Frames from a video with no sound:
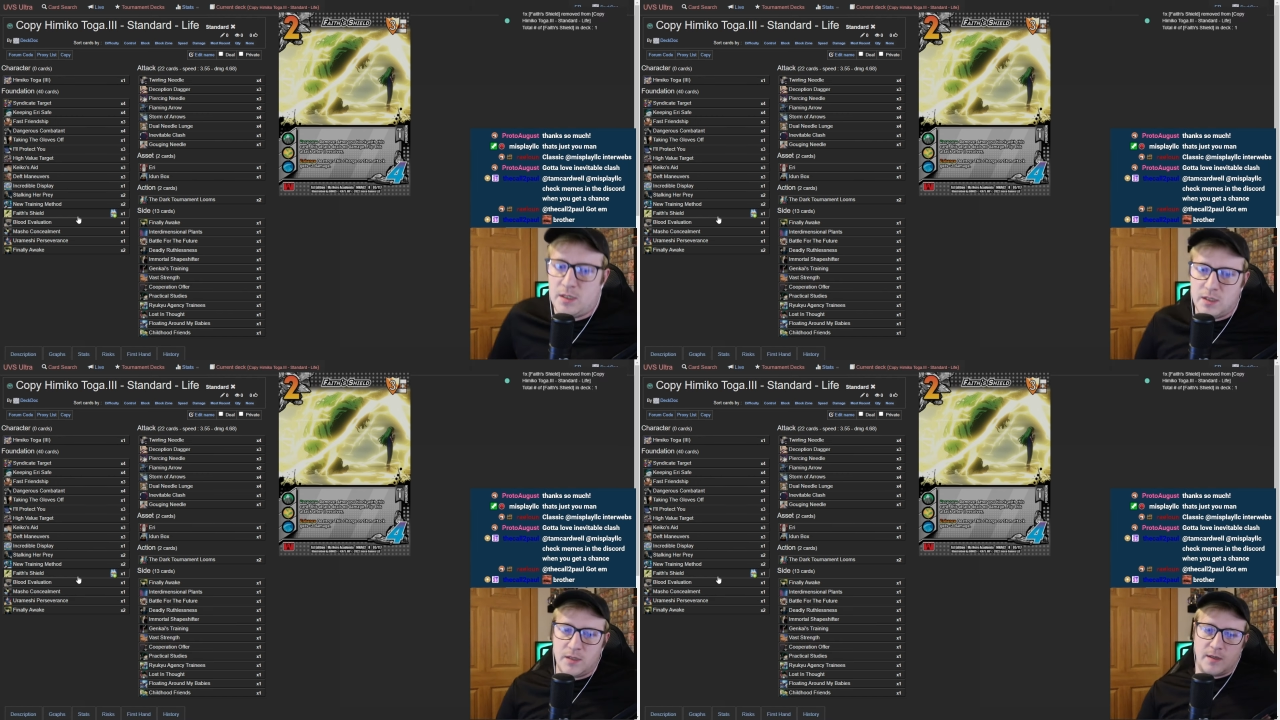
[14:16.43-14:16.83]

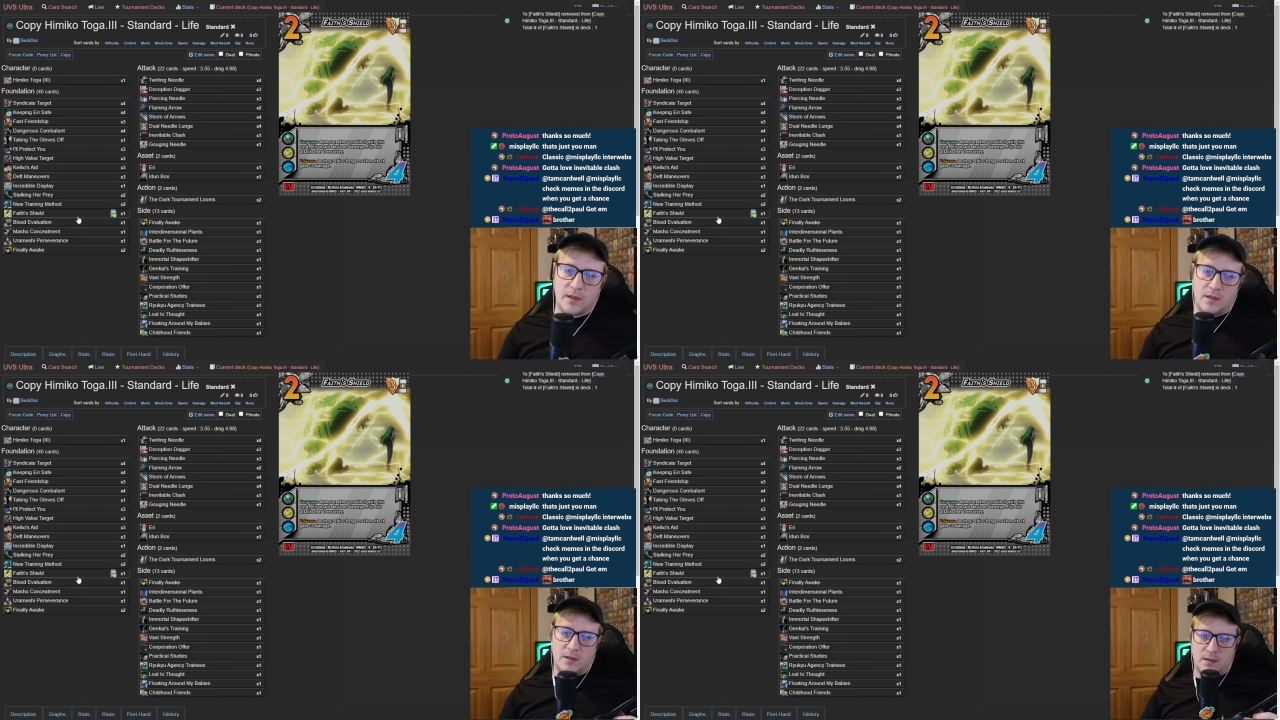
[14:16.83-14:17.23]

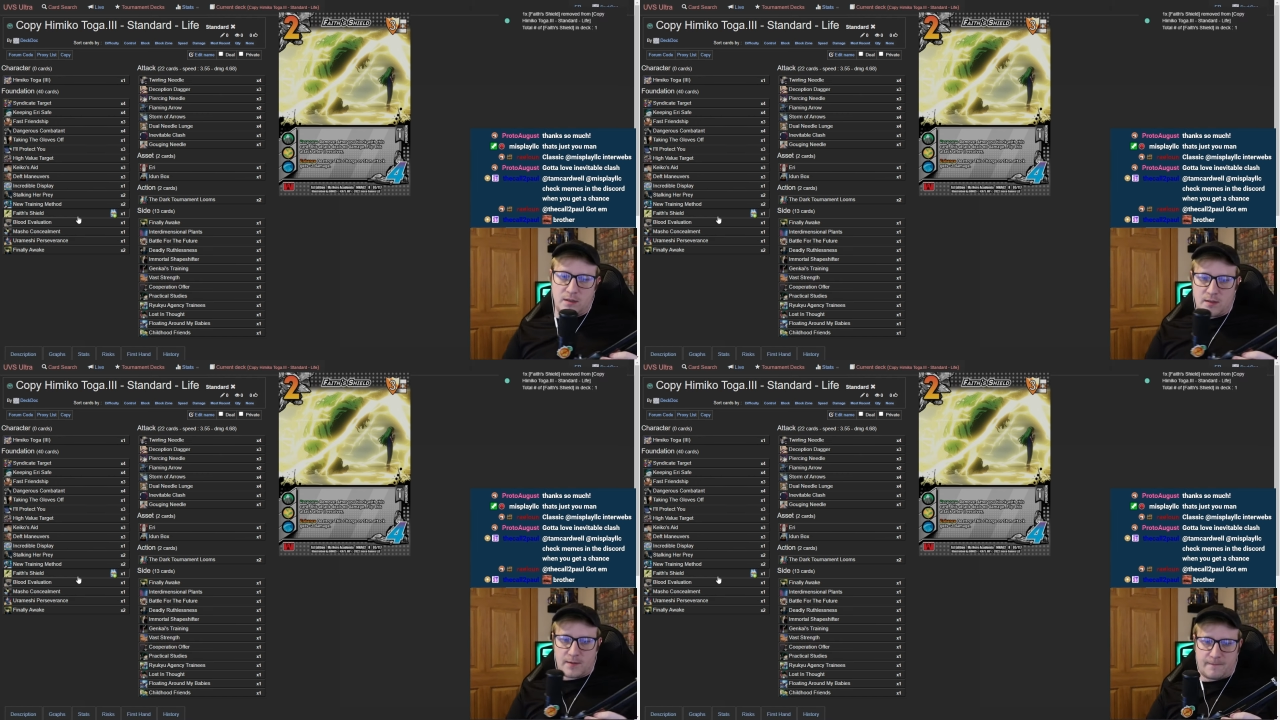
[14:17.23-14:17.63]

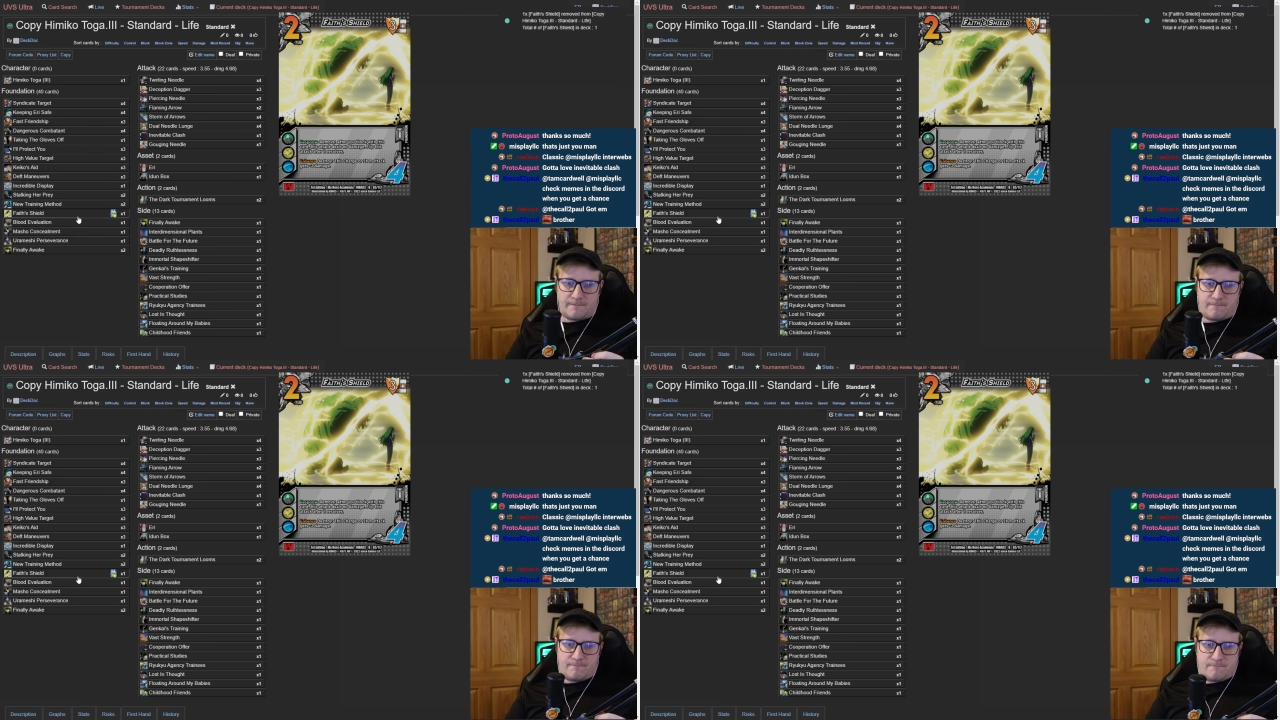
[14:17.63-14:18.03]

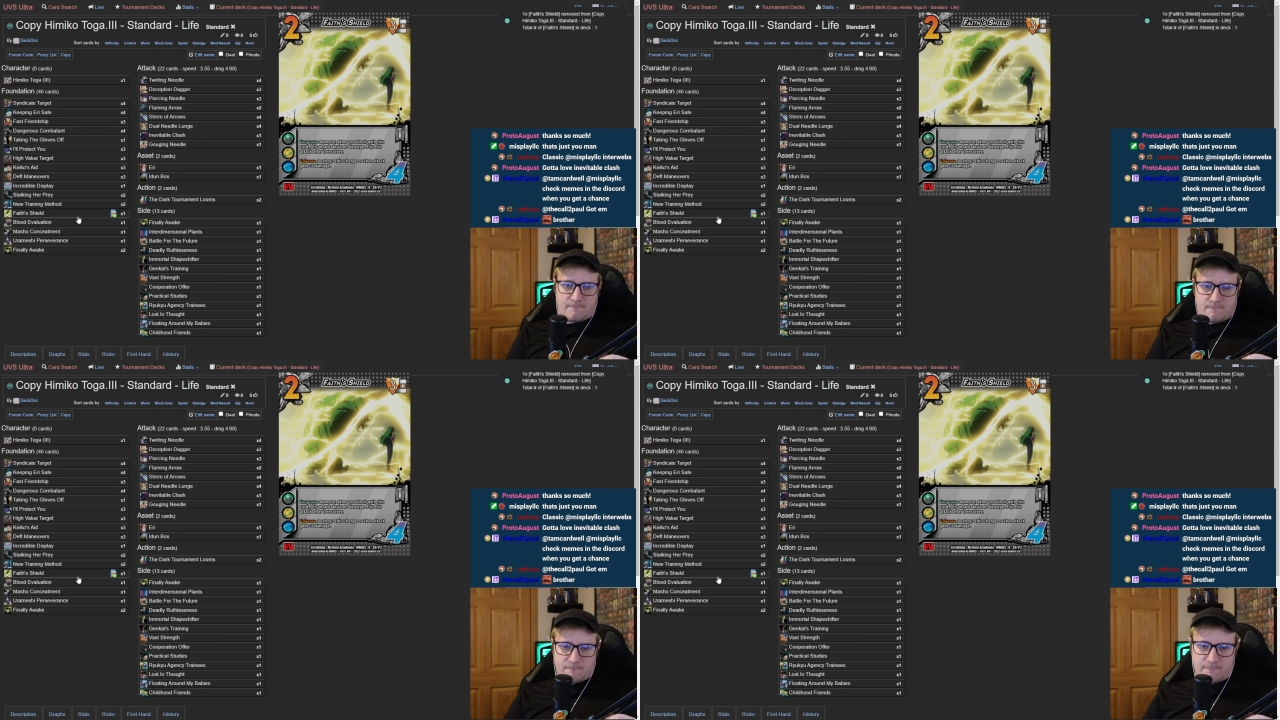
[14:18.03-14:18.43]

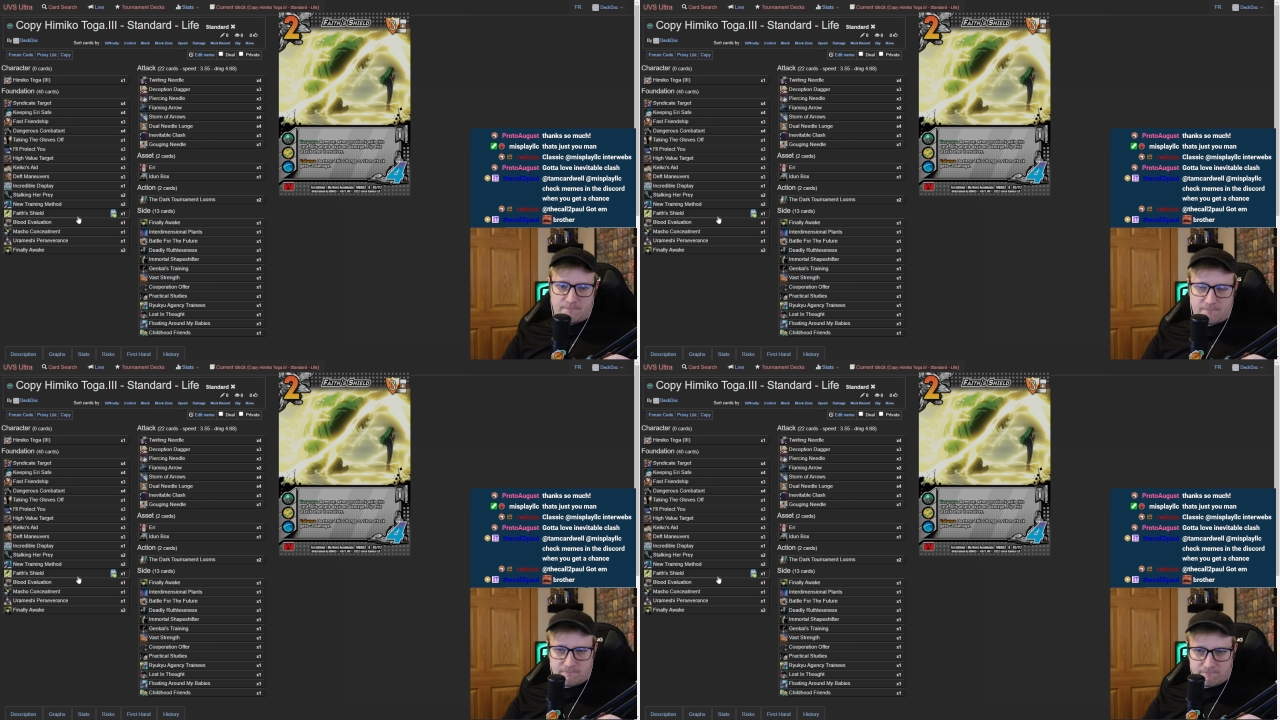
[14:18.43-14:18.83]

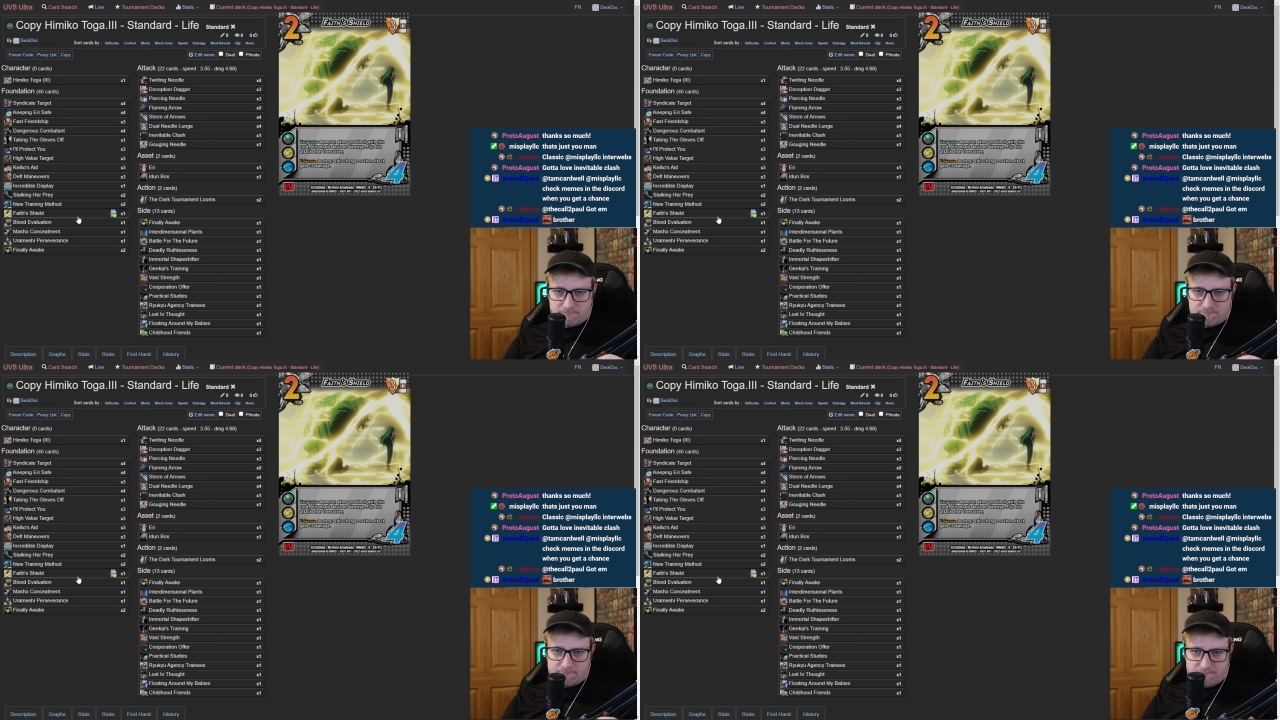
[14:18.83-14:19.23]

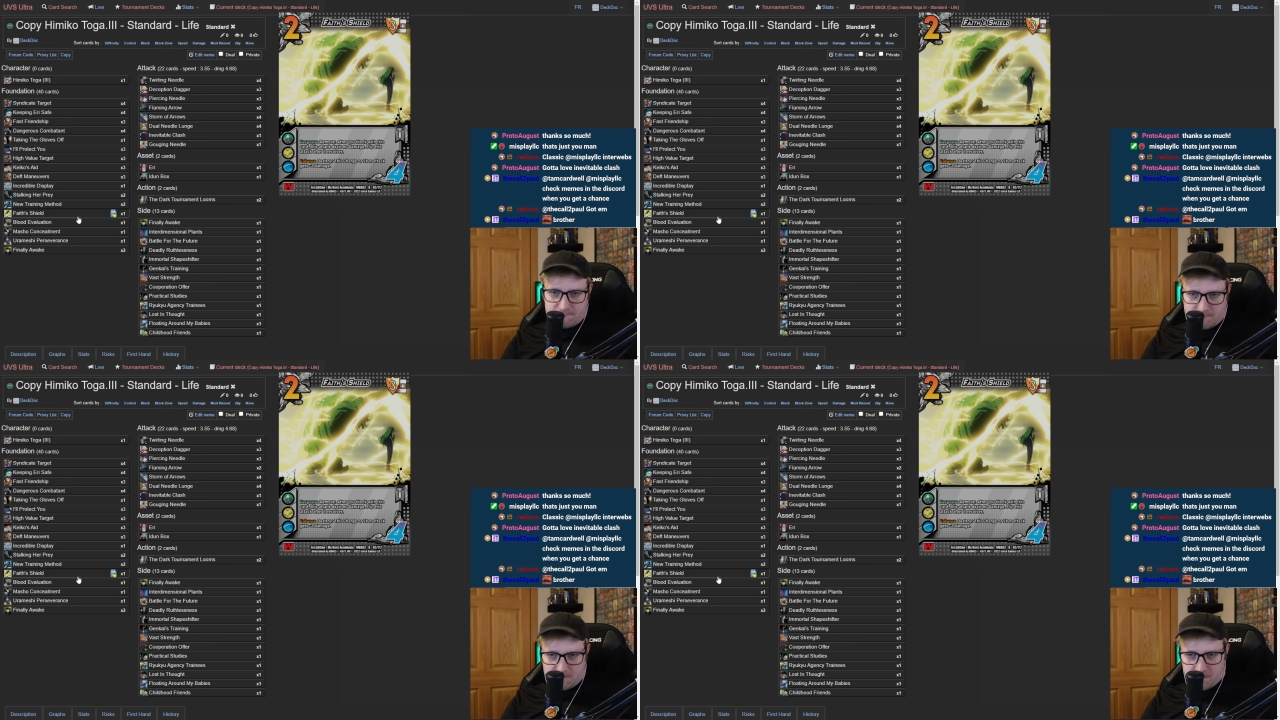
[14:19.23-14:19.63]

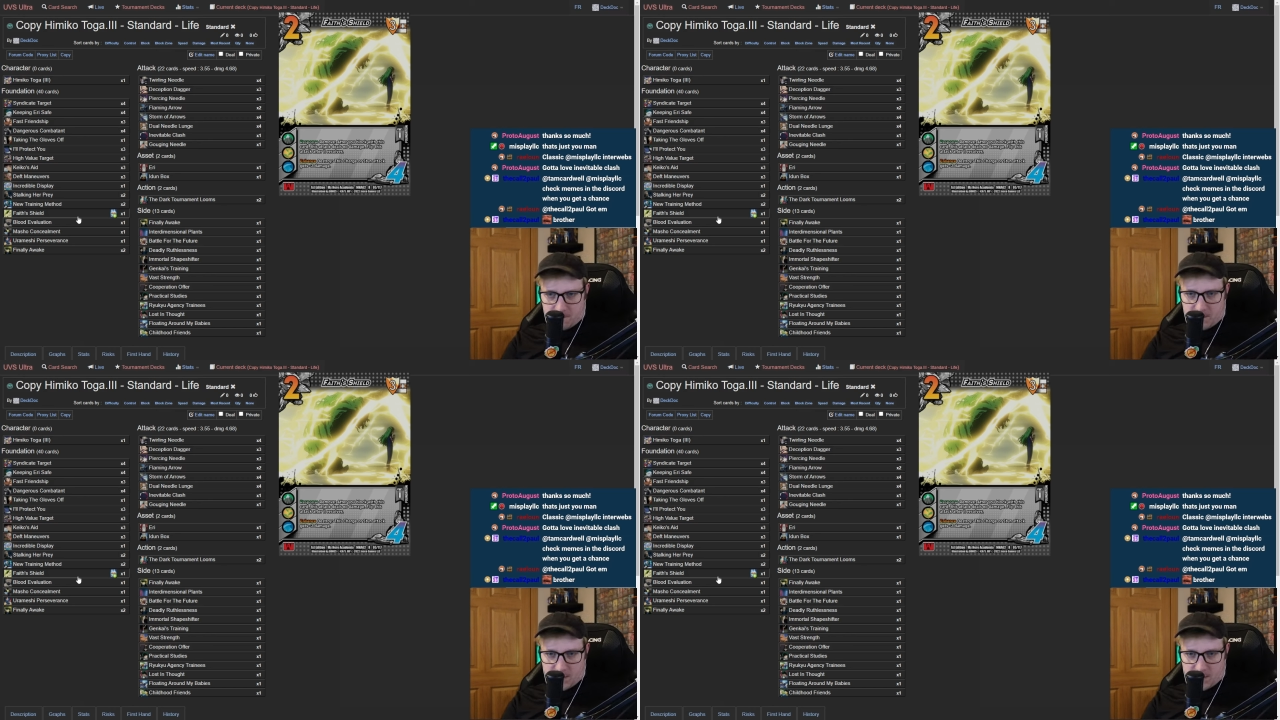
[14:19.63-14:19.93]
No one is speaking in this clip.